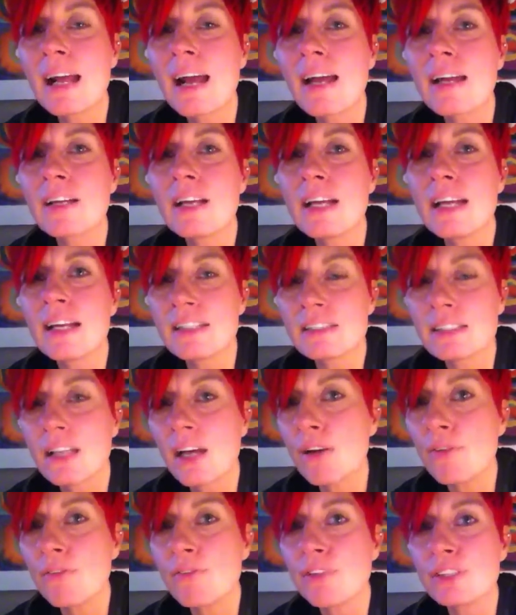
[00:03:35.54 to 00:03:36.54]
kind of in a
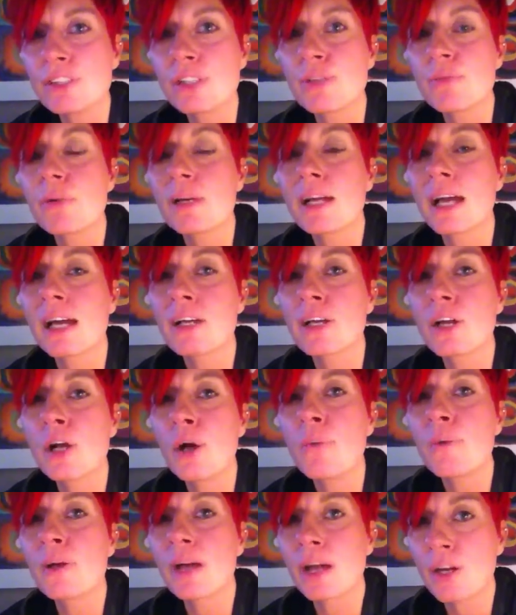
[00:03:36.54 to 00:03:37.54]
tunnel vision. We got to
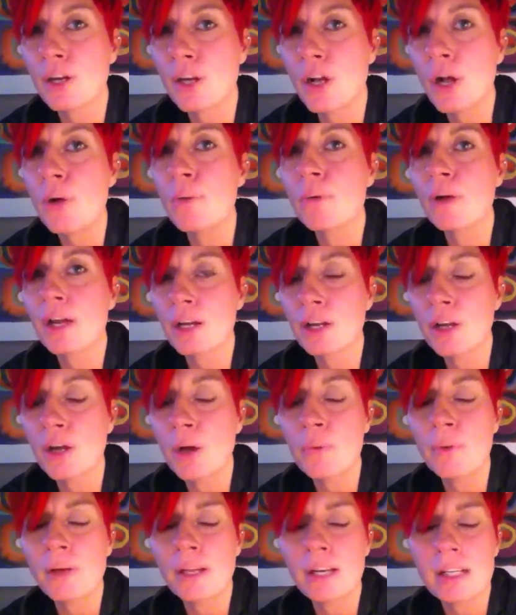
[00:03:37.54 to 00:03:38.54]
go, we got to go, we got to
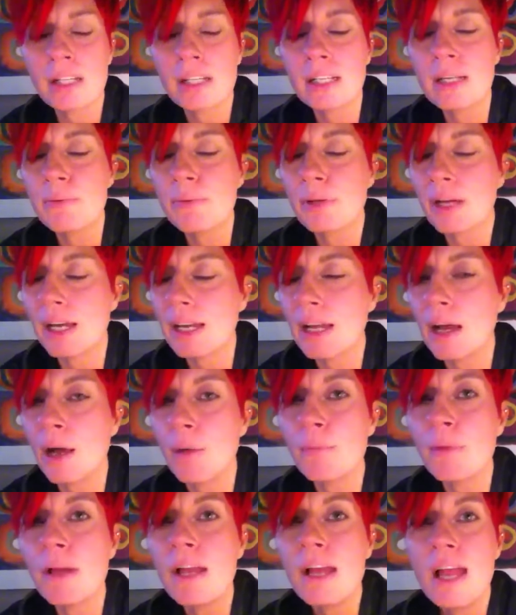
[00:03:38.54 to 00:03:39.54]
go, we got to clean, we got to
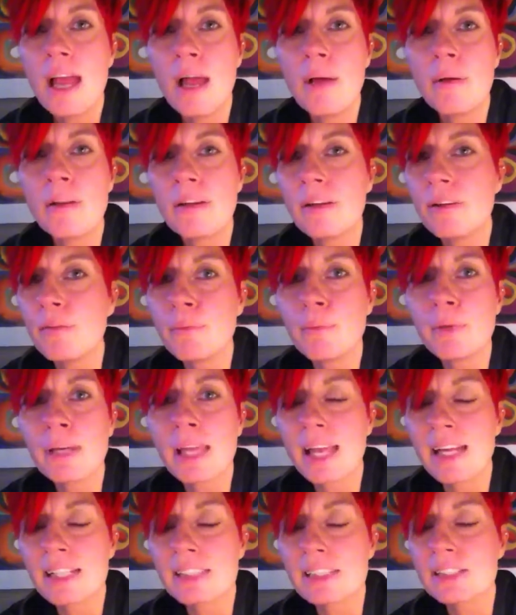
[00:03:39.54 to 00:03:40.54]
help, and we
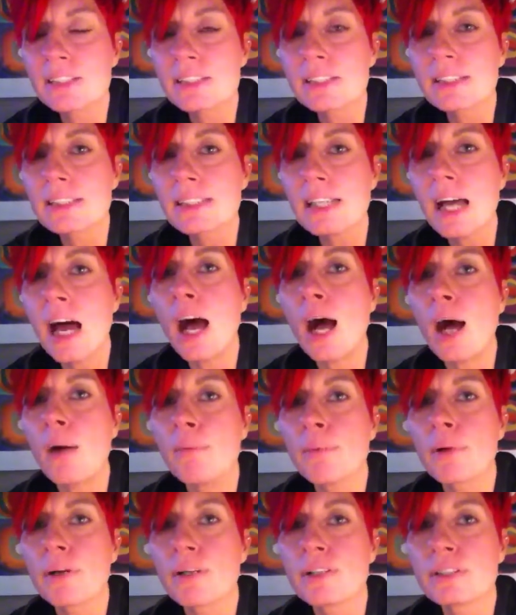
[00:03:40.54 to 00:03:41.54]
can't
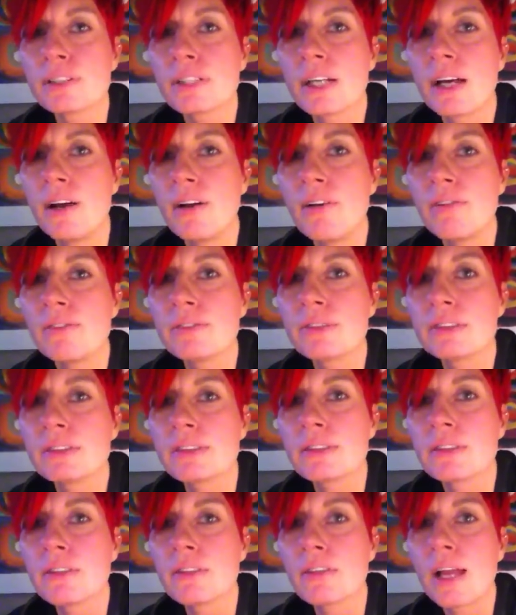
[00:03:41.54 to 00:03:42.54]
stop
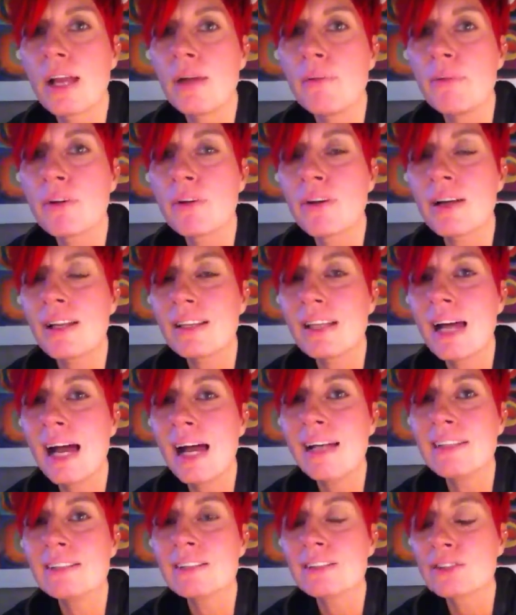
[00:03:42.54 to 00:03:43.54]
ourselves. Okay? We create
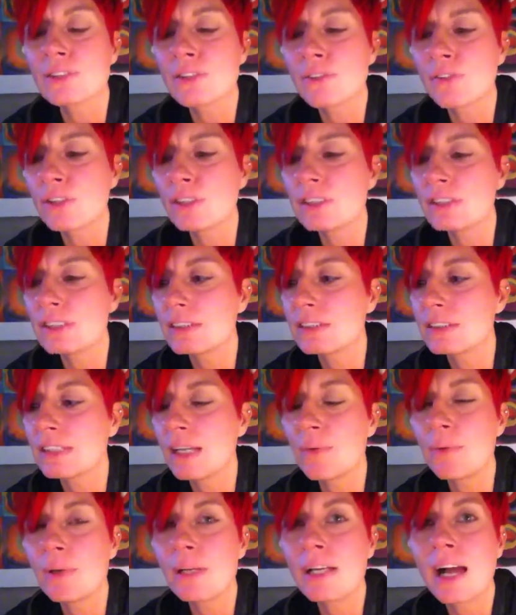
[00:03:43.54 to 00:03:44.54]
lies and stories and
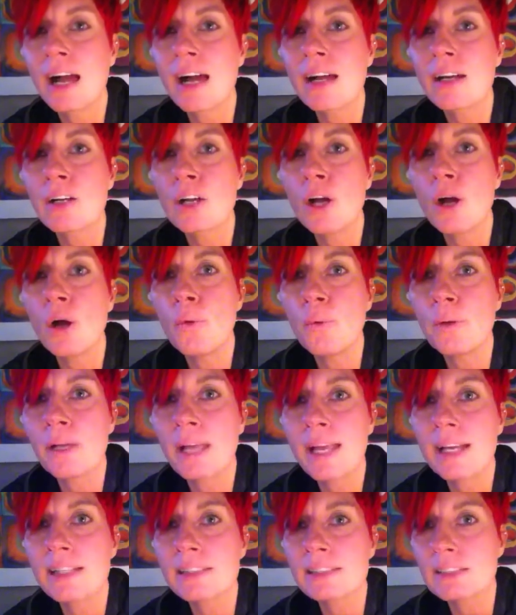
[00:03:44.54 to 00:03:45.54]
say we got to go, we
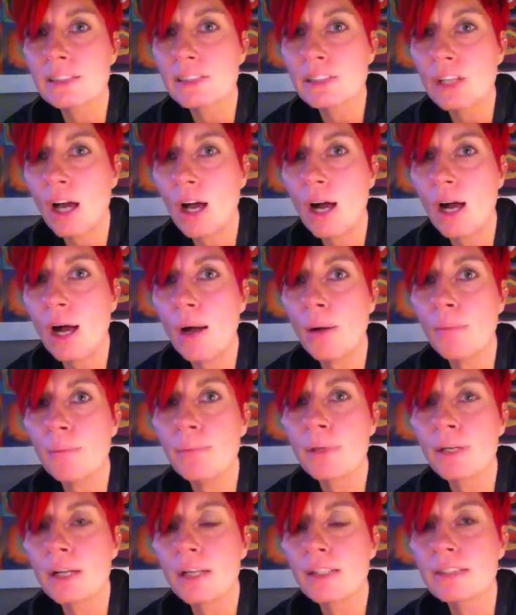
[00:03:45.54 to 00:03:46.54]
can't
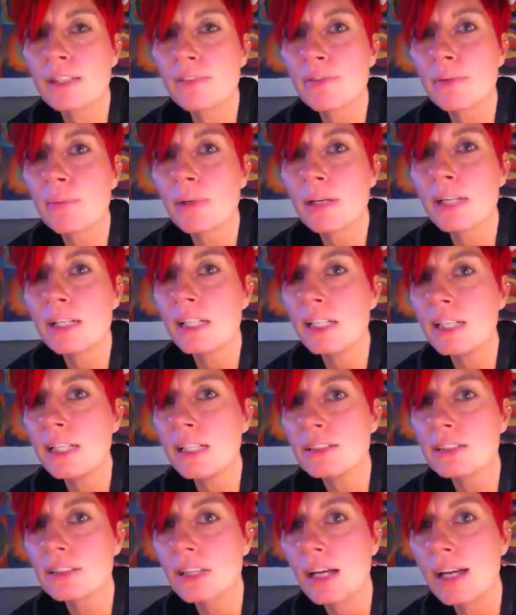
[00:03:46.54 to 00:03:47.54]
stop because everybody
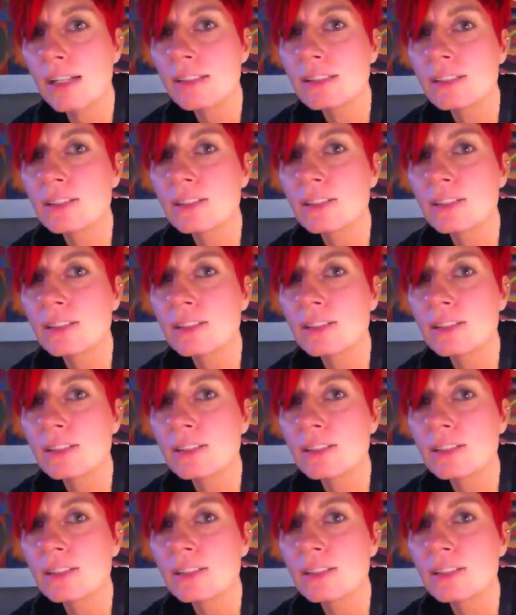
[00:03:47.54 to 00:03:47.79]
needs us.